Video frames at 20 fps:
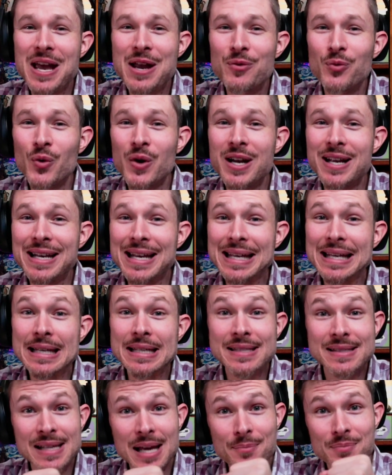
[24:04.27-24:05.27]
reading,
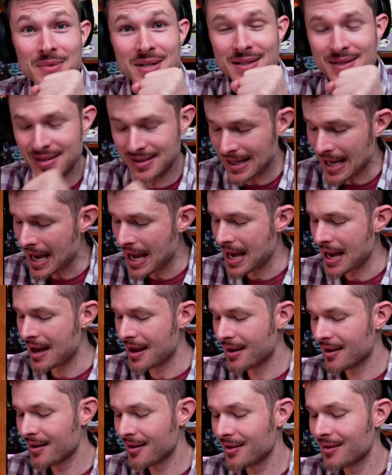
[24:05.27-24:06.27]
except to say
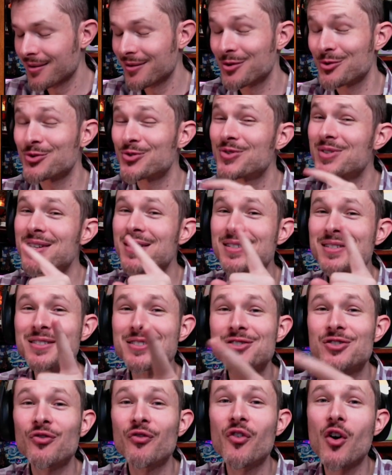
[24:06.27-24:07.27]
your season
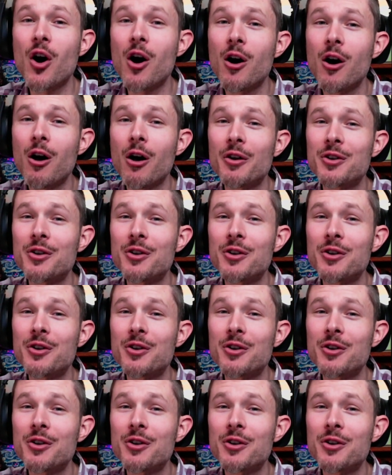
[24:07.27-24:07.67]
is fall.